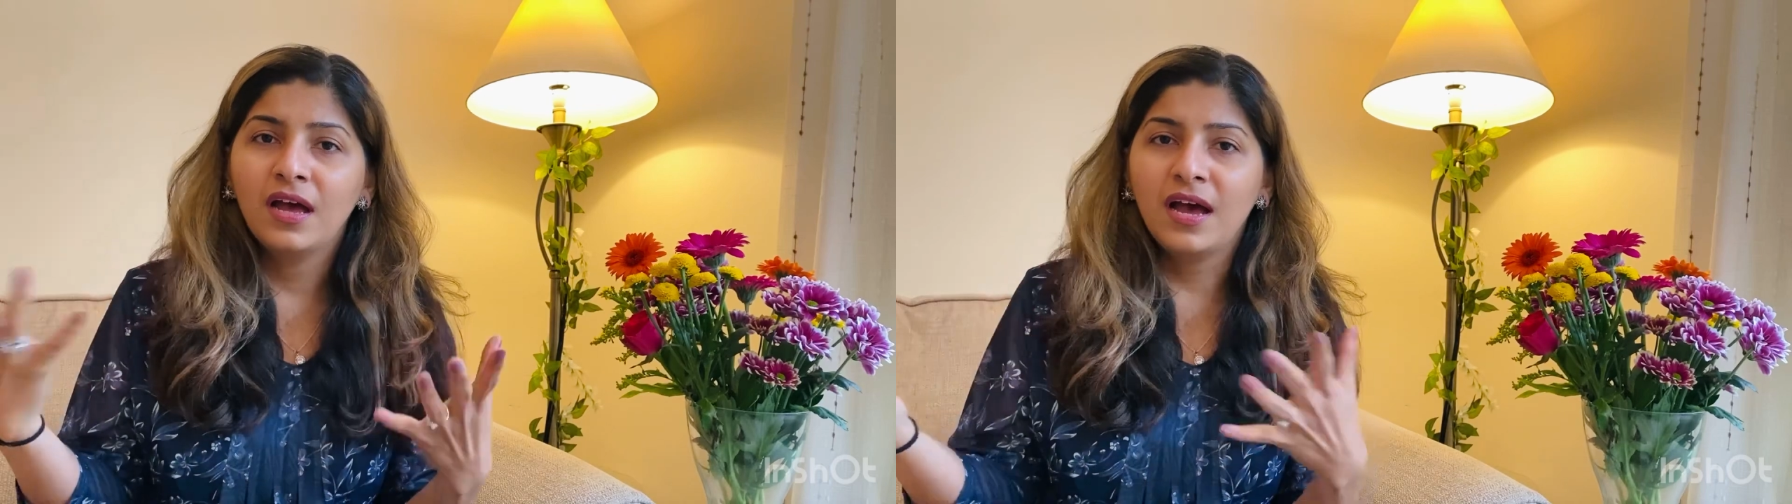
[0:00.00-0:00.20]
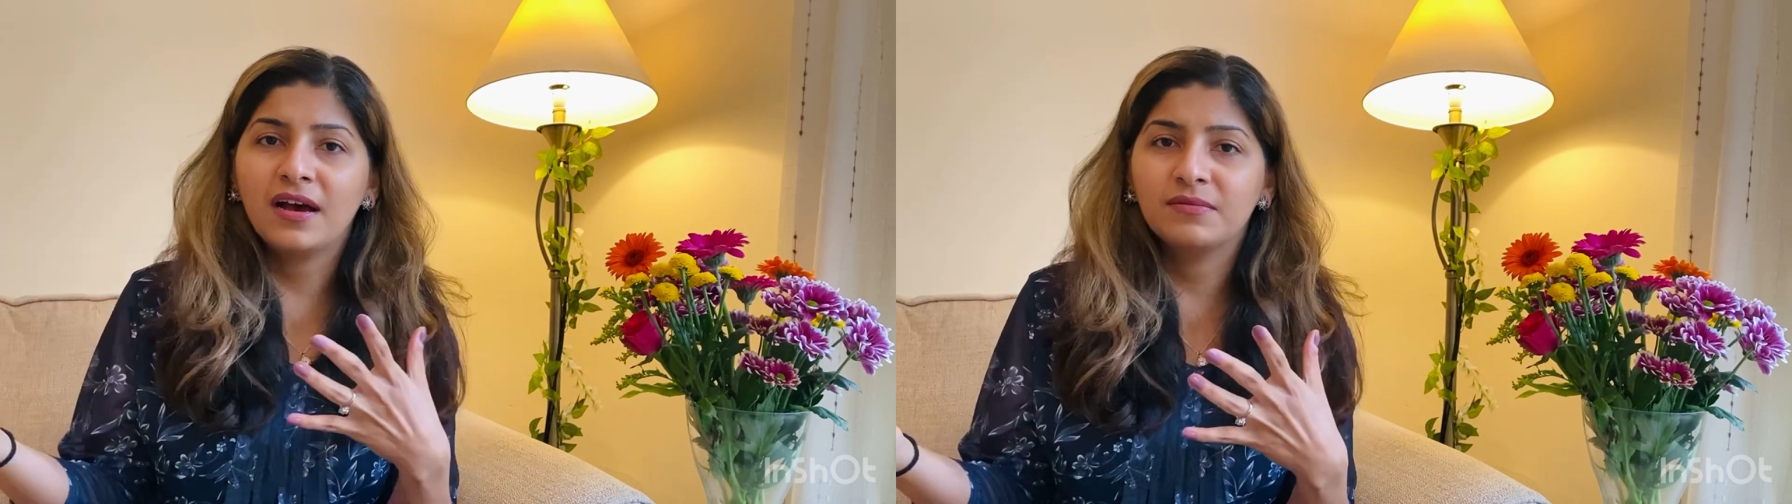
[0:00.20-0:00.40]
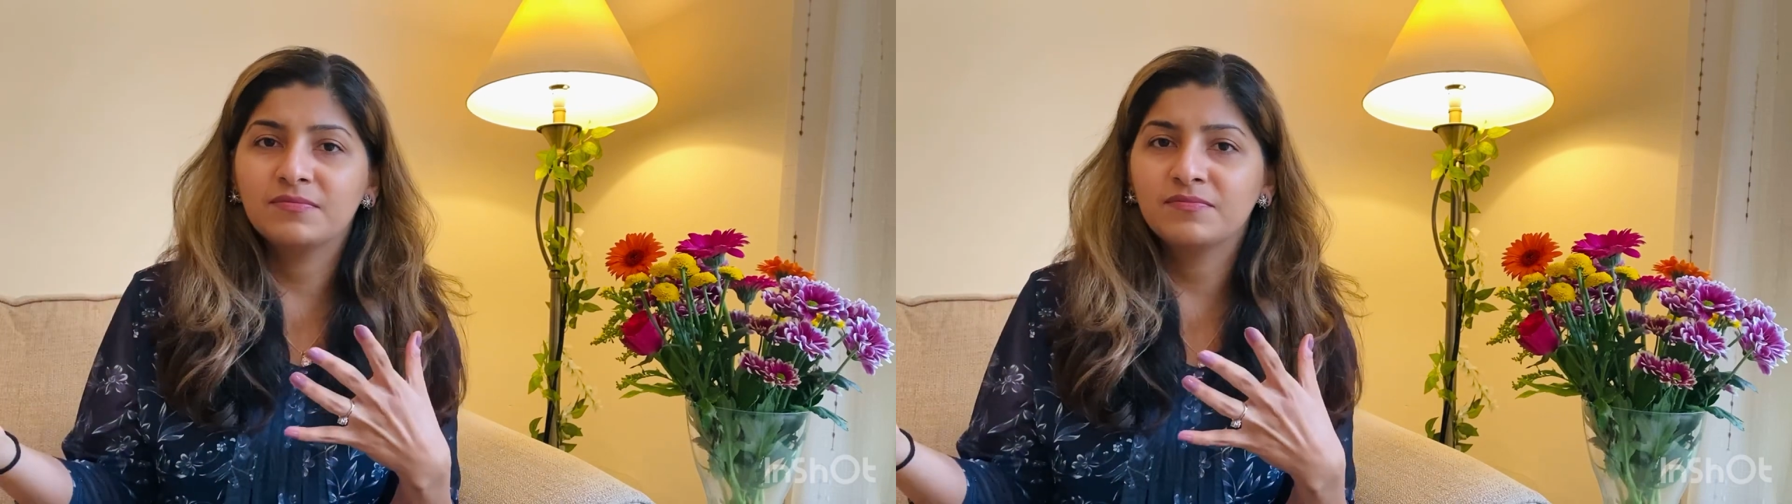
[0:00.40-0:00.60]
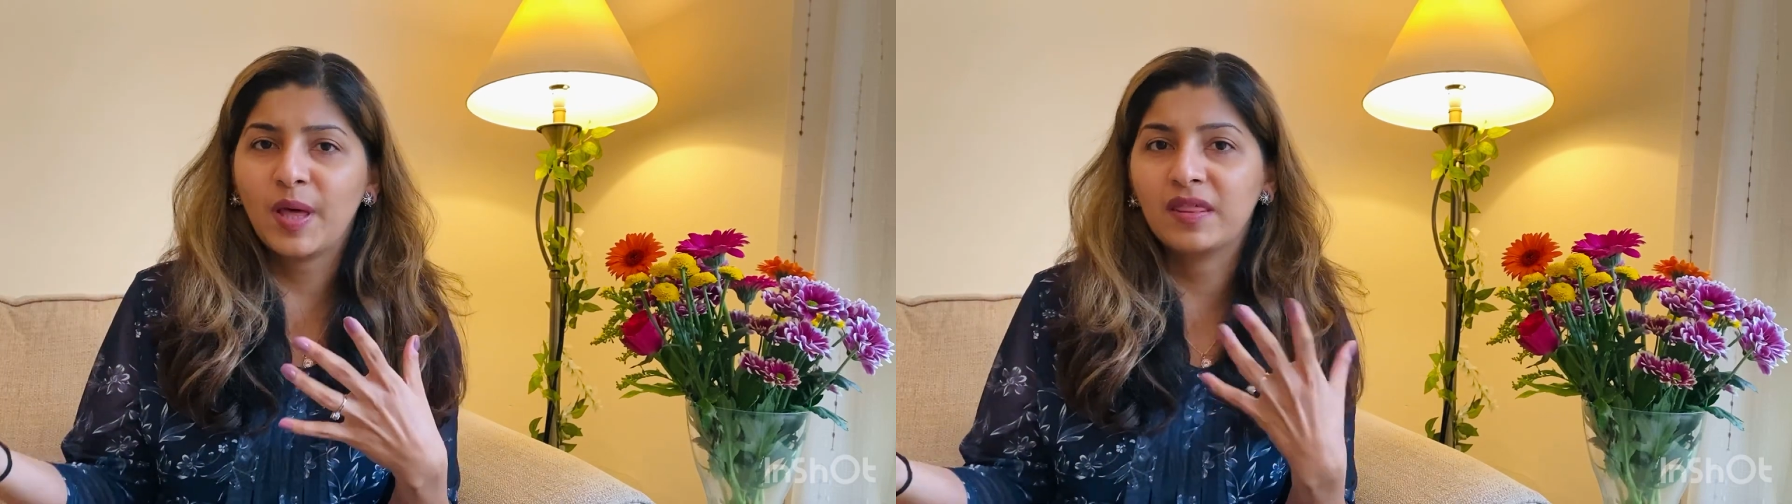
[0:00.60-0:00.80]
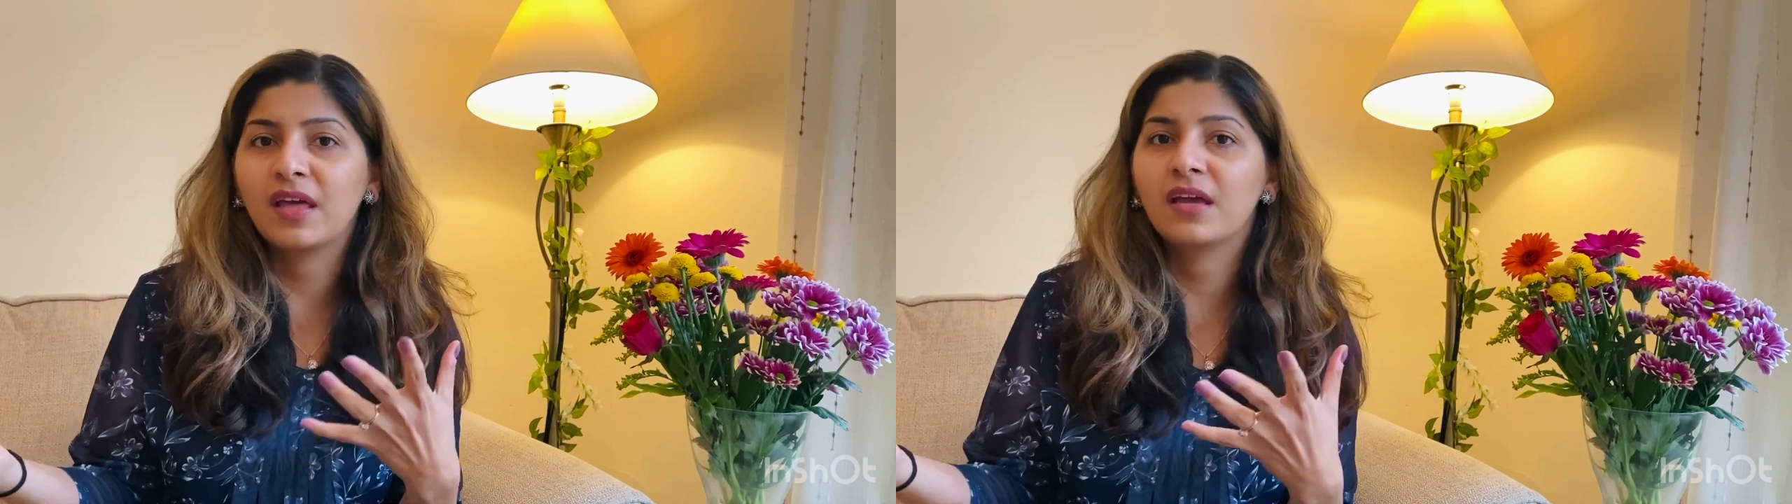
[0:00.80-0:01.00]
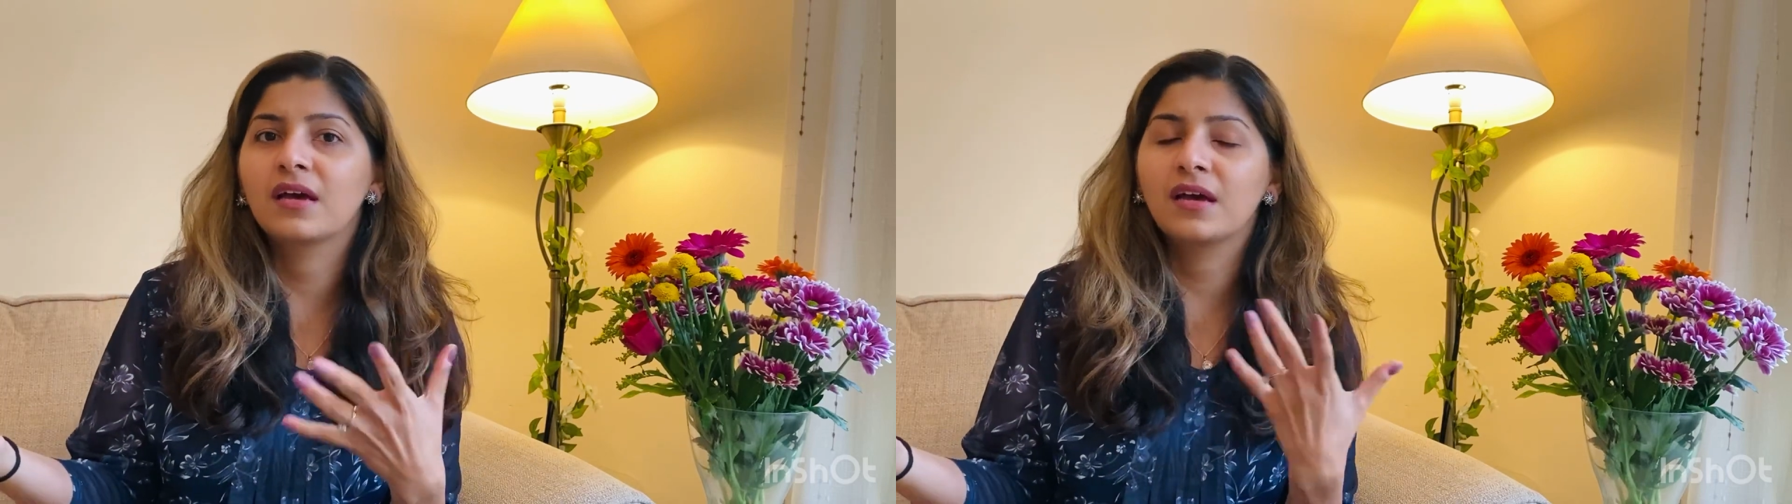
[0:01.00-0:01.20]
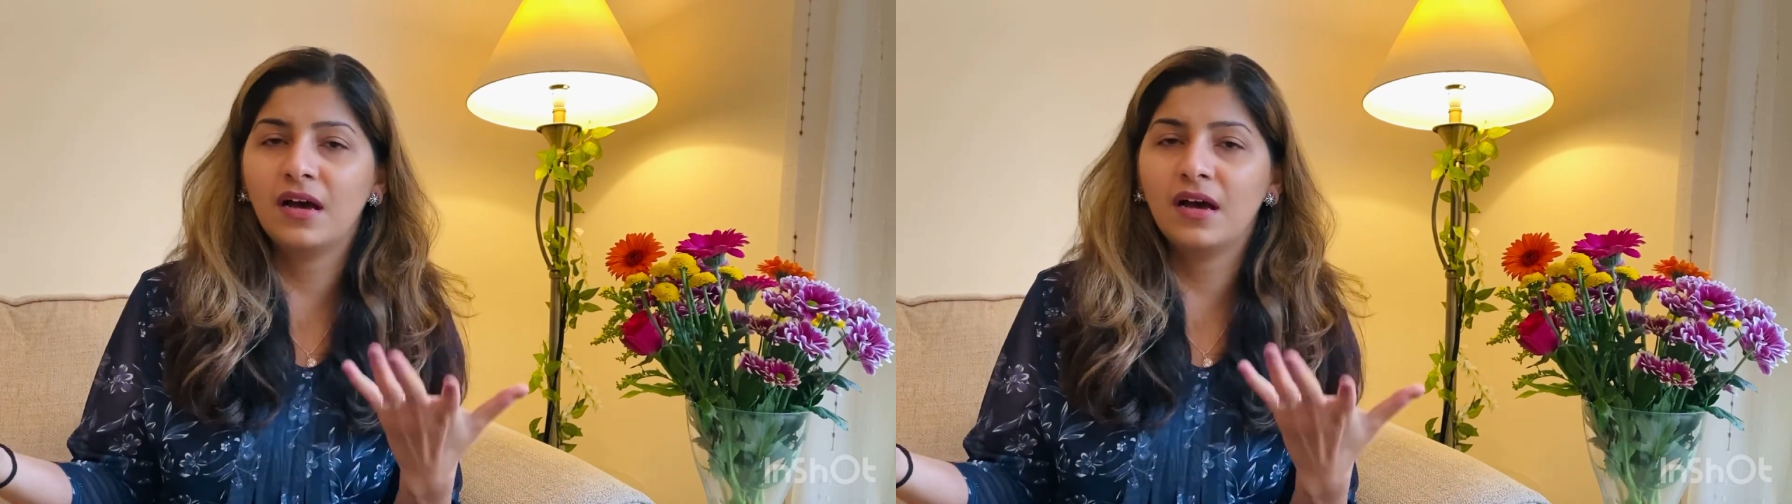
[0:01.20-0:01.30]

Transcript: I think